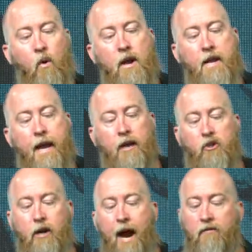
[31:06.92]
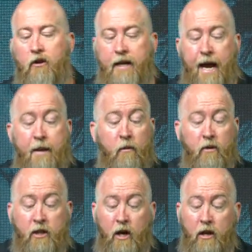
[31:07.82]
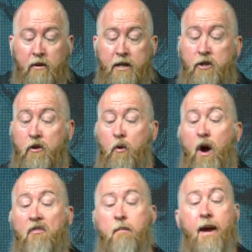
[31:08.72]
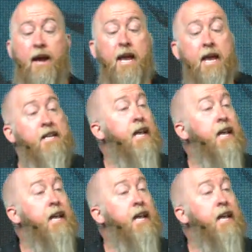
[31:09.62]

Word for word: And one day a traveler came and was hungry, and so the wealthy man